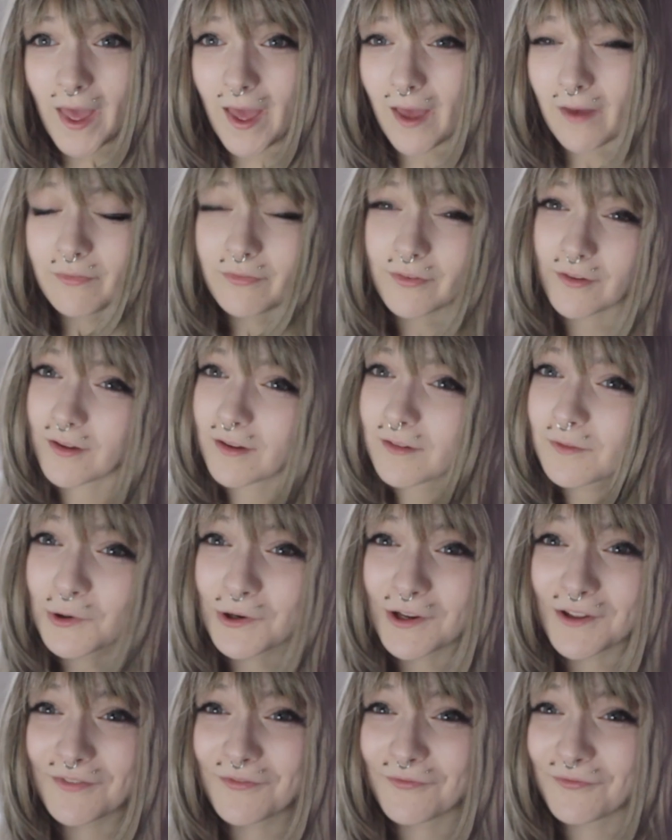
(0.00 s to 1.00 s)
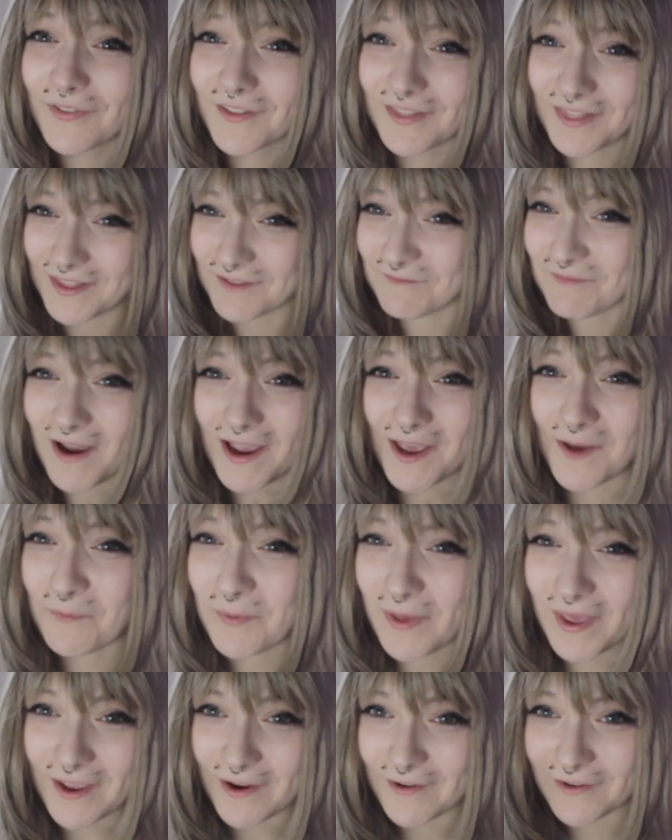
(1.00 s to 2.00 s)
effort with my
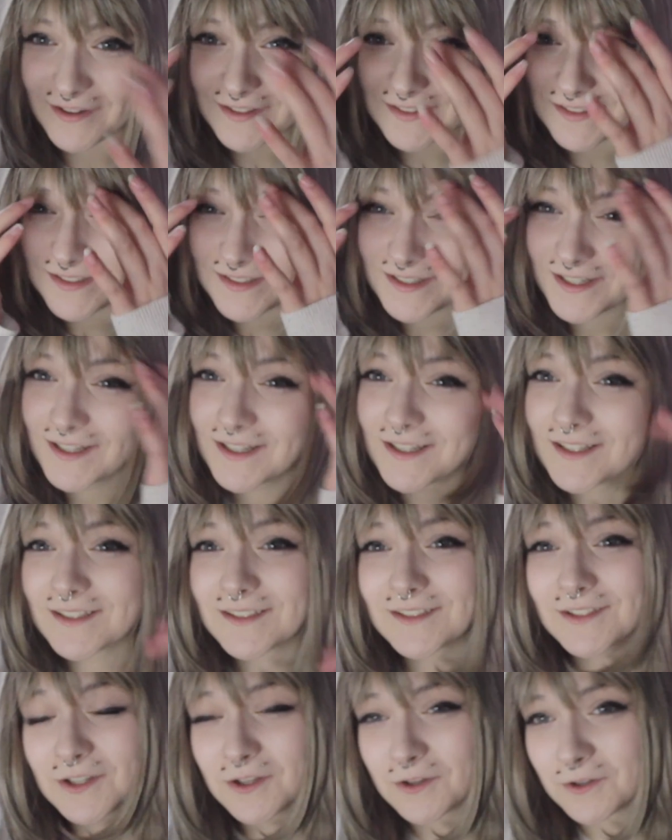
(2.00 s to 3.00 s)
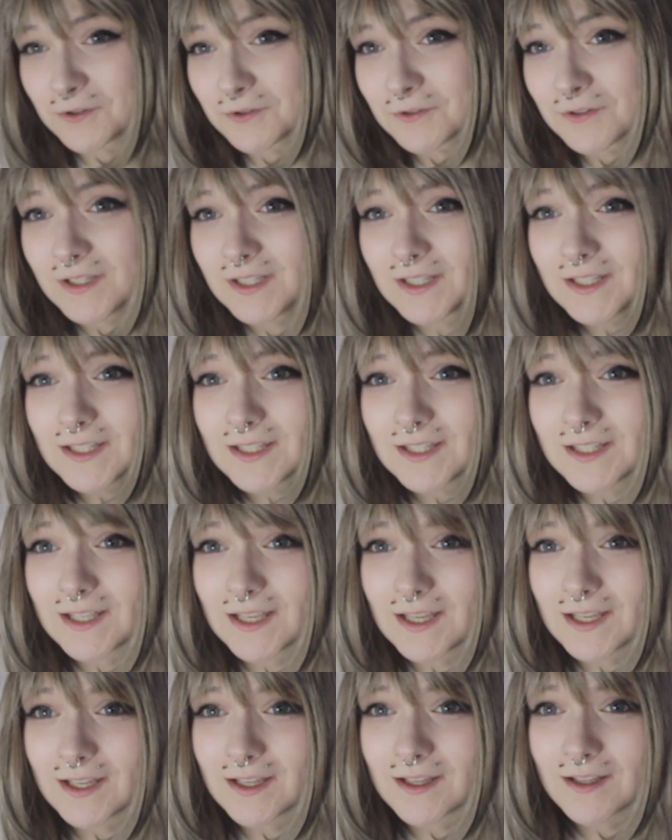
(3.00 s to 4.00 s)
appearance. So
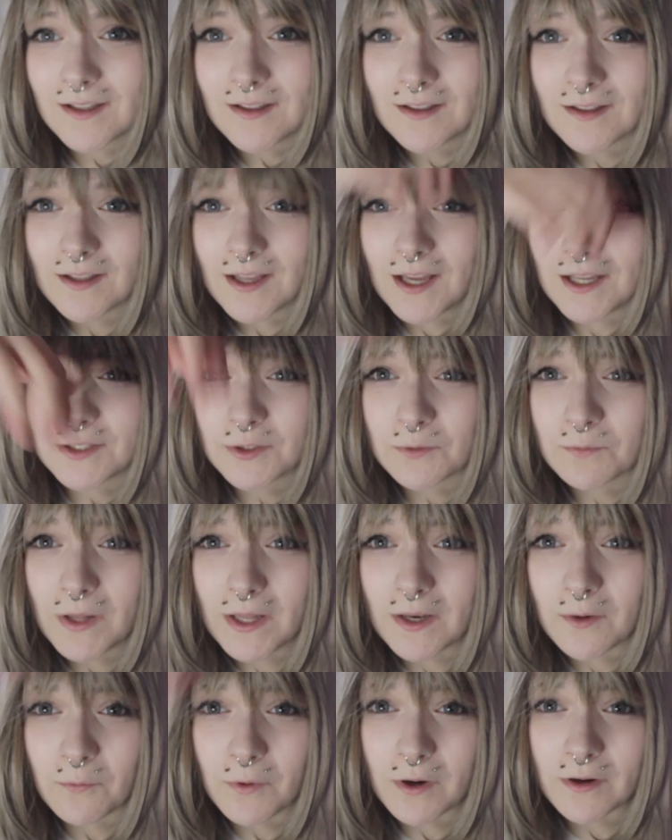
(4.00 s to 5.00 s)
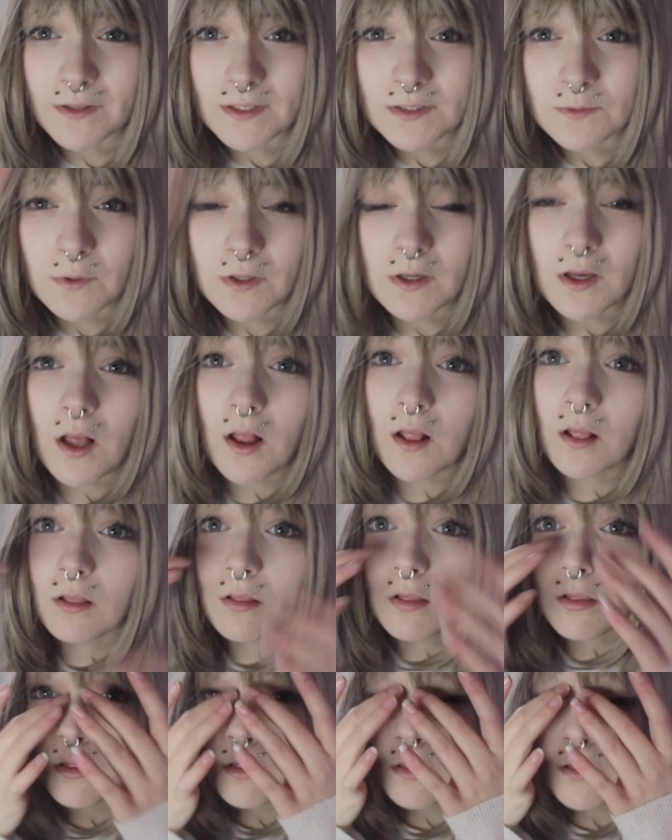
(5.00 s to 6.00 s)
yeah, I do plan on wearing this wig a
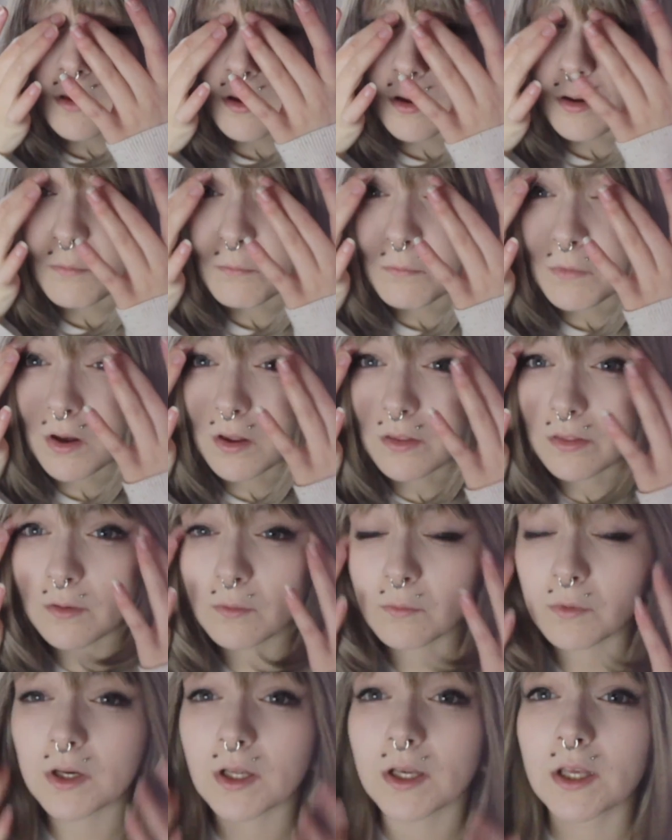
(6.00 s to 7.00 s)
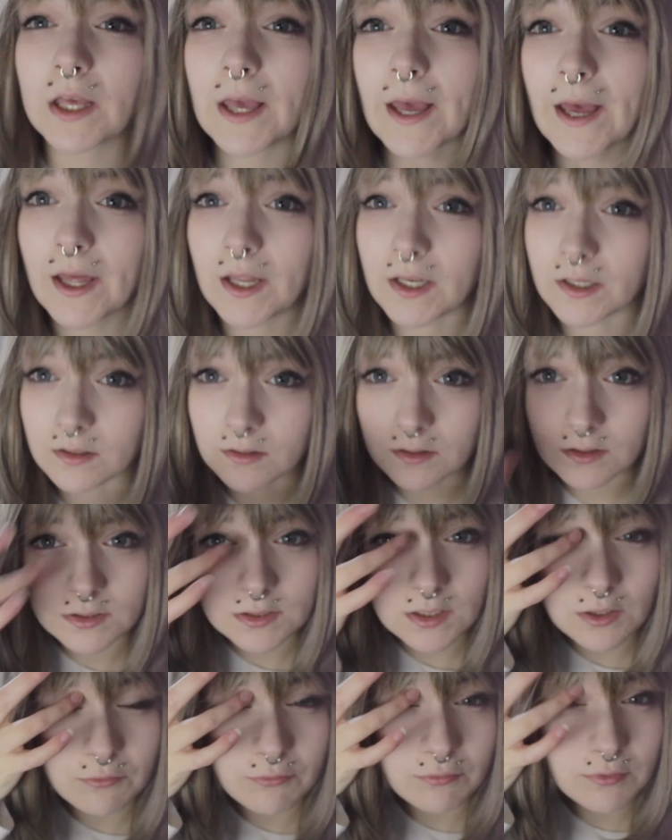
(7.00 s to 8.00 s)
lot more though when I can,
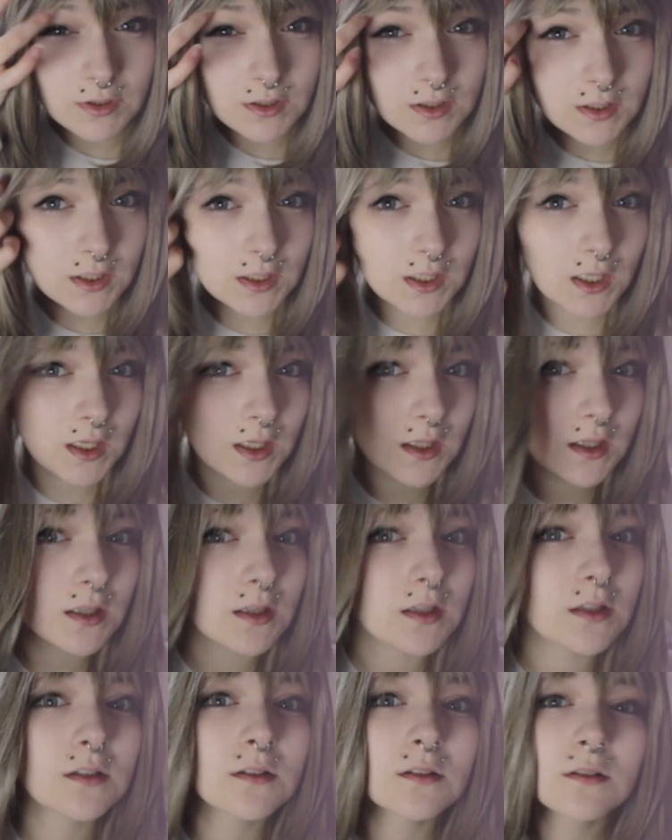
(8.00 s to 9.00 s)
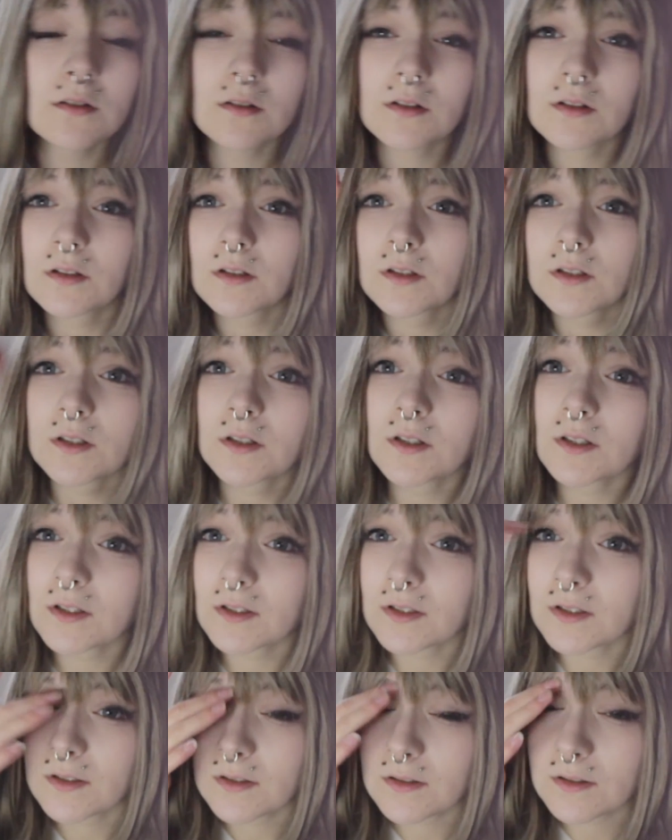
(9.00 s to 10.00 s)
because I really like
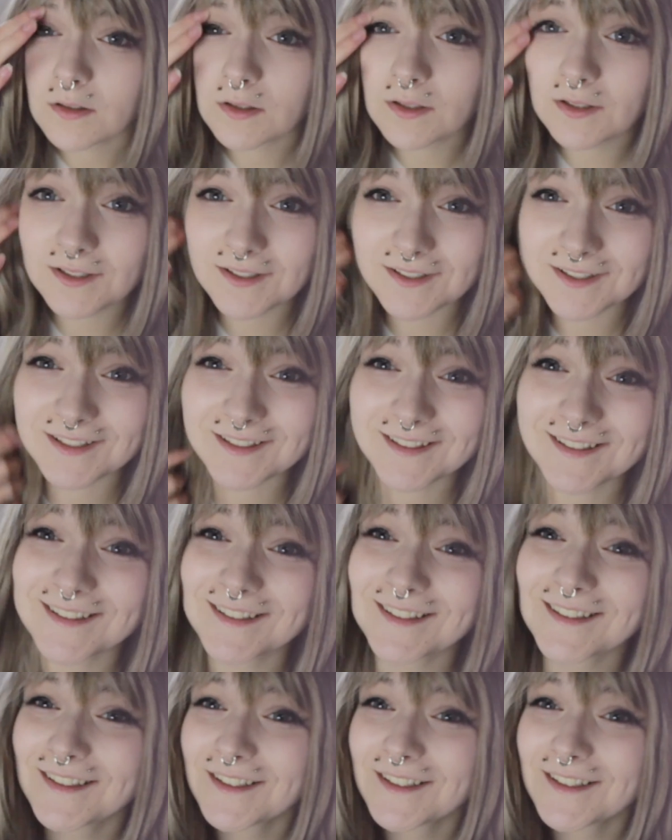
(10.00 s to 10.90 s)
it.